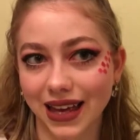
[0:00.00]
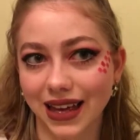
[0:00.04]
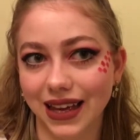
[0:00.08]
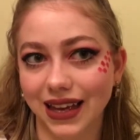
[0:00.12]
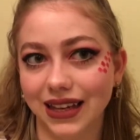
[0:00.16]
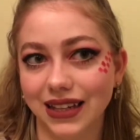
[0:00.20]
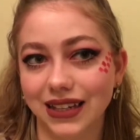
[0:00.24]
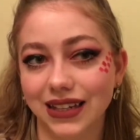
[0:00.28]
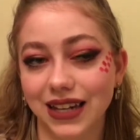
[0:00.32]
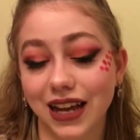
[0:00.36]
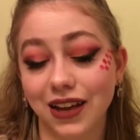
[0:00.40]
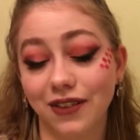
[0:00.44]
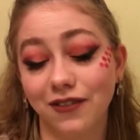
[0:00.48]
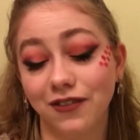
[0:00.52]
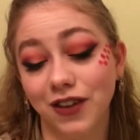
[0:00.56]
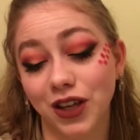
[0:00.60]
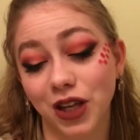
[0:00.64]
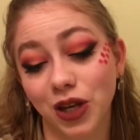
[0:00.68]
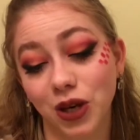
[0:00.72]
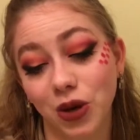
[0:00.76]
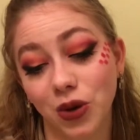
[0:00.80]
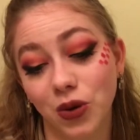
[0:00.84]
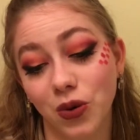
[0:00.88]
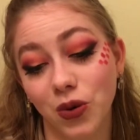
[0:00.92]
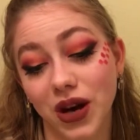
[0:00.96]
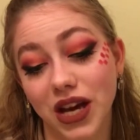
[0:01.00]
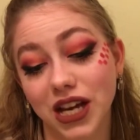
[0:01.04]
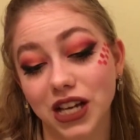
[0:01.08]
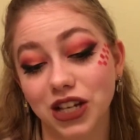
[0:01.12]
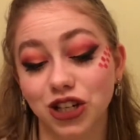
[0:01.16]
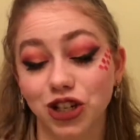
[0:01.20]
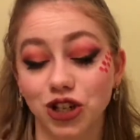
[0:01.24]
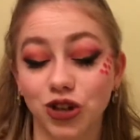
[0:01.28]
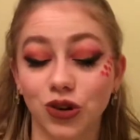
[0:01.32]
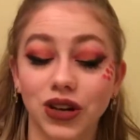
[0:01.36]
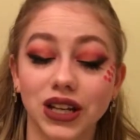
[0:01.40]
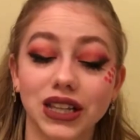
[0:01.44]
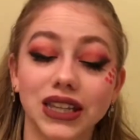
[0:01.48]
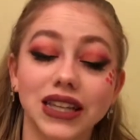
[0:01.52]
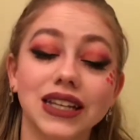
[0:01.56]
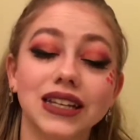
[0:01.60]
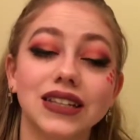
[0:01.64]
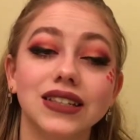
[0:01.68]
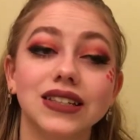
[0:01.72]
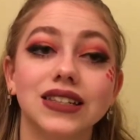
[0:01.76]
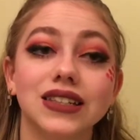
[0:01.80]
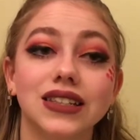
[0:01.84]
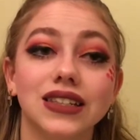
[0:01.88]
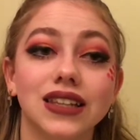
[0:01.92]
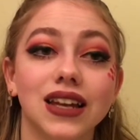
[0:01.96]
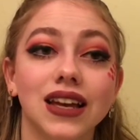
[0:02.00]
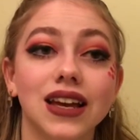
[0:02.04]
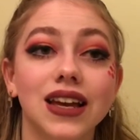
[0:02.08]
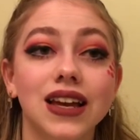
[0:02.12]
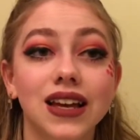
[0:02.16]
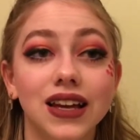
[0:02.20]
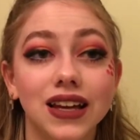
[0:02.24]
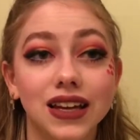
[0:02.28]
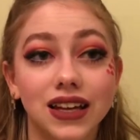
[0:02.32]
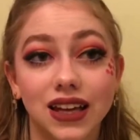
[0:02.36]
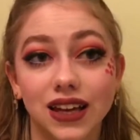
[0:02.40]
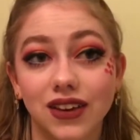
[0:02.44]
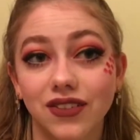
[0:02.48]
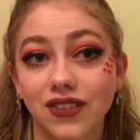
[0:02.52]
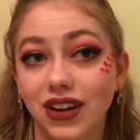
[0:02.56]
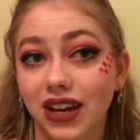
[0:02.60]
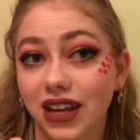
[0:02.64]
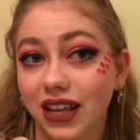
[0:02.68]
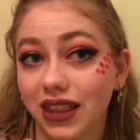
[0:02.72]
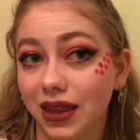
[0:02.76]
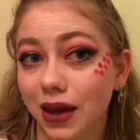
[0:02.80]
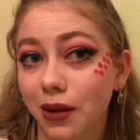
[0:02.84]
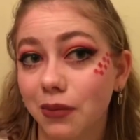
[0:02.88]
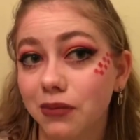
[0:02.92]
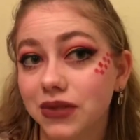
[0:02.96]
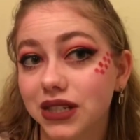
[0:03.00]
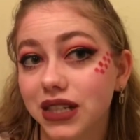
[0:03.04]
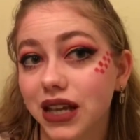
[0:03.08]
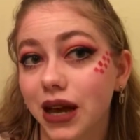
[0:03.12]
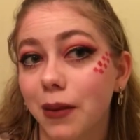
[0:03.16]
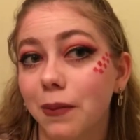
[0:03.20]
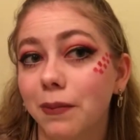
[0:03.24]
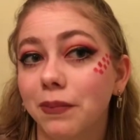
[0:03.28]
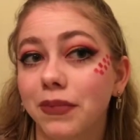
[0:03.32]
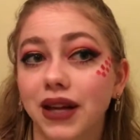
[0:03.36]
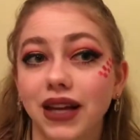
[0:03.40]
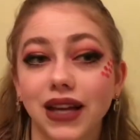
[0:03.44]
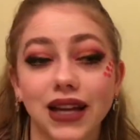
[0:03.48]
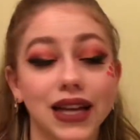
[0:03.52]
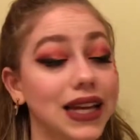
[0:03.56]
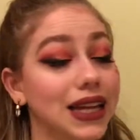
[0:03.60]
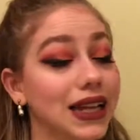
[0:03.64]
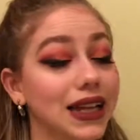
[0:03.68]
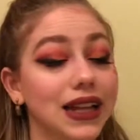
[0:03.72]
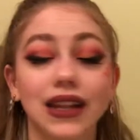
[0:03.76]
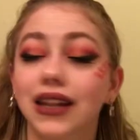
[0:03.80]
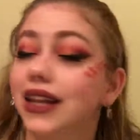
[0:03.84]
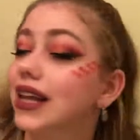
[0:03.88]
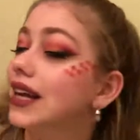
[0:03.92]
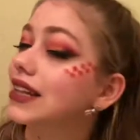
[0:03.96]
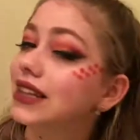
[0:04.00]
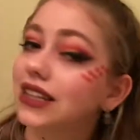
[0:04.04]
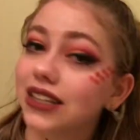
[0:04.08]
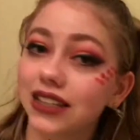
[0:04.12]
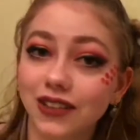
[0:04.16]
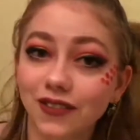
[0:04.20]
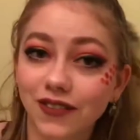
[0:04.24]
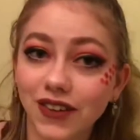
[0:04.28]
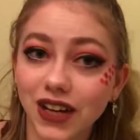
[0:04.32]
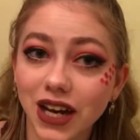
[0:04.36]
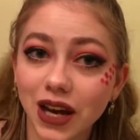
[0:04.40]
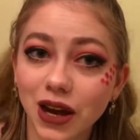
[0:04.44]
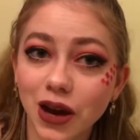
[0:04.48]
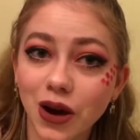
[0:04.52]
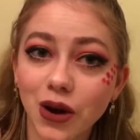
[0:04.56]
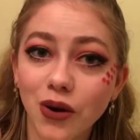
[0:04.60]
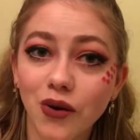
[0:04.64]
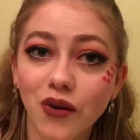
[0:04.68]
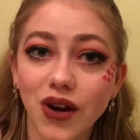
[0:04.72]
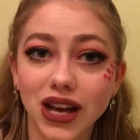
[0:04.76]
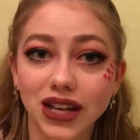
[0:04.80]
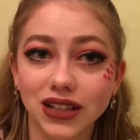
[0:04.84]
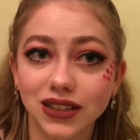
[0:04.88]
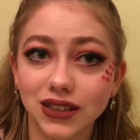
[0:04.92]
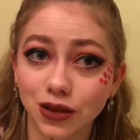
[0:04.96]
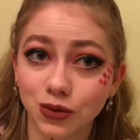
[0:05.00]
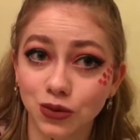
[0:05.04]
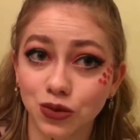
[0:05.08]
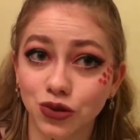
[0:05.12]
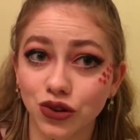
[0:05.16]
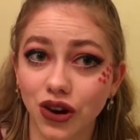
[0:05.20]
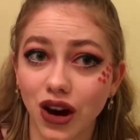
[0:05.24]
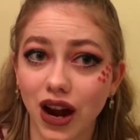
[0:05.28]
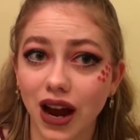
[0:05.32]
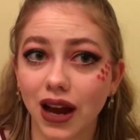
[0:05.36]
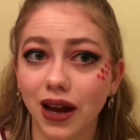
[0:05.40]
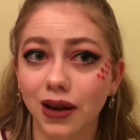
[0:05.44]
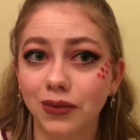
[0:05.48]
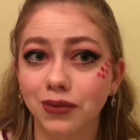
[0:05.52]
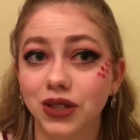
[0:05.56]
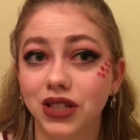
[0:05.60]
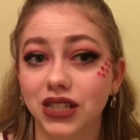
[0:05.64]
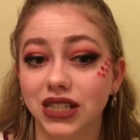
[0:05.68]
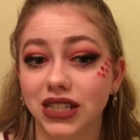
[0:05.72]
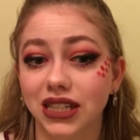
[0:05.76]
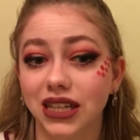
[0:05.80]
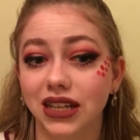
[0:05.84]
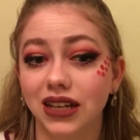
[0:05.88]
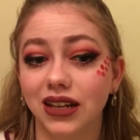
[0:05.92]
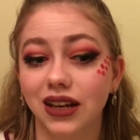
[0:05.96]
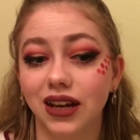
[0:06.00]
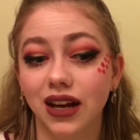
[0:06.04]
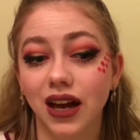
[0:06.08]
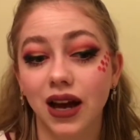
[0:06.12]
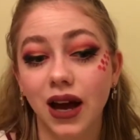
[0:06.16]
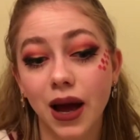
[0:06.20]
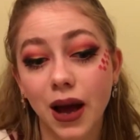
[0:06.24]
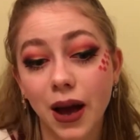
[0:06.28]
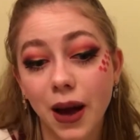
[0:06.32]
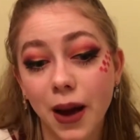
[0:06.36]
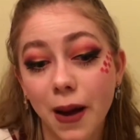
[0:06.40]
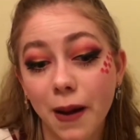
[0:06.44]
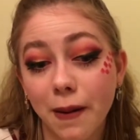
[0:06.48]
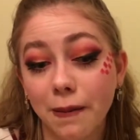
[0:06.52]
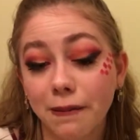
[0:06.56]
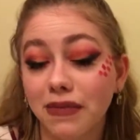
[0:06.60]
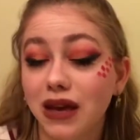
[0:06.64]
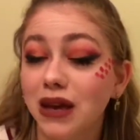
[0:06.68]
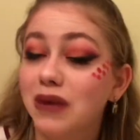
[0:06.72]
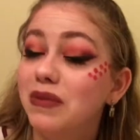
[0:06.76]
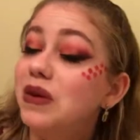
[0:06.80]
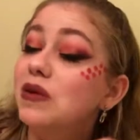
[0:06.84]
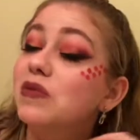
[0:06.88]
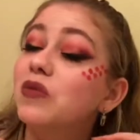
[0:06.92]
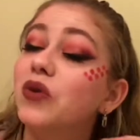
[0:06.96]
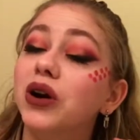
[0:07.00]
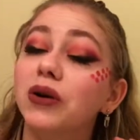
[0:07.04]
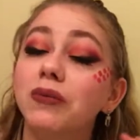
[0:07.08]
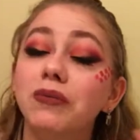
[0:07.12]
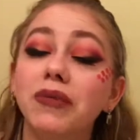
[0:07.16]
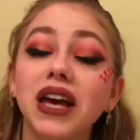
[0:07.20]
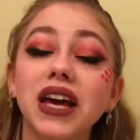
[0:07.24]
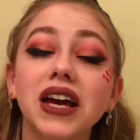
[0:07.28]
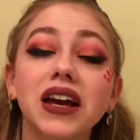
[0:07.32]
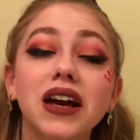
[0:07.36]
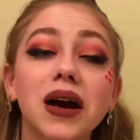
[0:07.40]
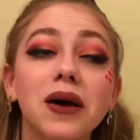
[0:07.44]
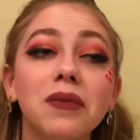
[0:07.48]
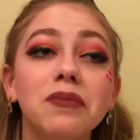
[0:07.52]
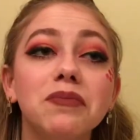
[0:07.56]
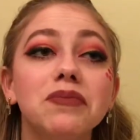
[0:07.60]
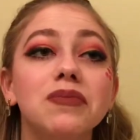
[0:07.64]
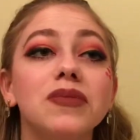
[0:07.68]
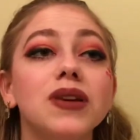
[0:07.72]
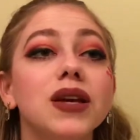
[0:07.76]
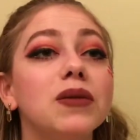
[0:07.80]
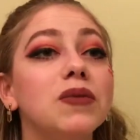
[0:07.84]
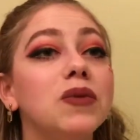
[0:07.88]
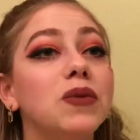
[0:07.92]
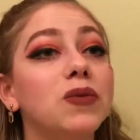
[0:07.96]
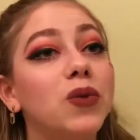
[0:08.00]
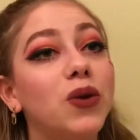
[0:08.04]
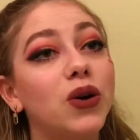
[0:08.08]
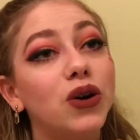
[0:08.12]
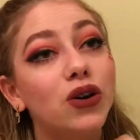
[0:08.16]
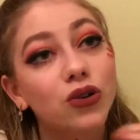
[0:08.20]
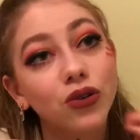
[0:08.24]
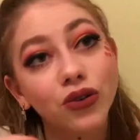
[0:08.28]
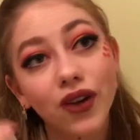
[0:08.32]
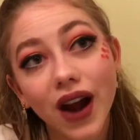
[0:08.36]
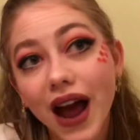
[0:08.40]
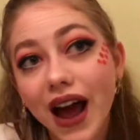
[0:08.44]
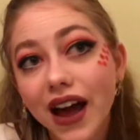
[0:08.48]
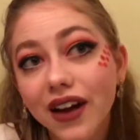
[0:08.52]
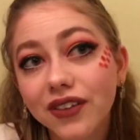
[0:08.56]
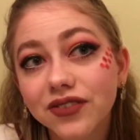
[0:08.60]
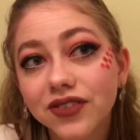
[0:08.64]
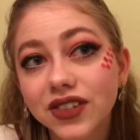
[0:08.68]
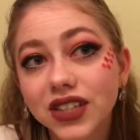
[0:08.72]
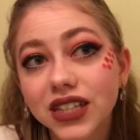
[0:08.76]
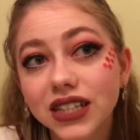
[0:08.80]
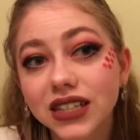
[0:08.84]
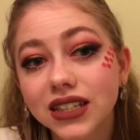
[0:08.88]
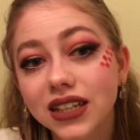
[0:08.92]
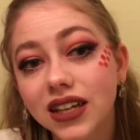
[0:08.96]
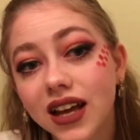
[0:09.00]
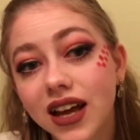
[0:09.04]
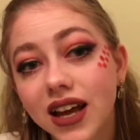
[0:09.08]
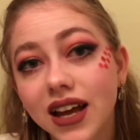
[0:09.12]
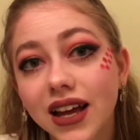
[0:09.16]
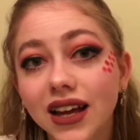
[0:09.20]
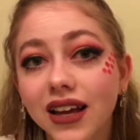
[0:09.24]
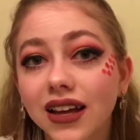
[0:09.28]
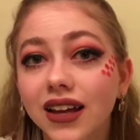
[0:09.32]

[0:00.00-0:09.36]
And if you enjoyed this, give it a thumbs up and like this video and subscribe to see maybe more makeup, maybe more crafts,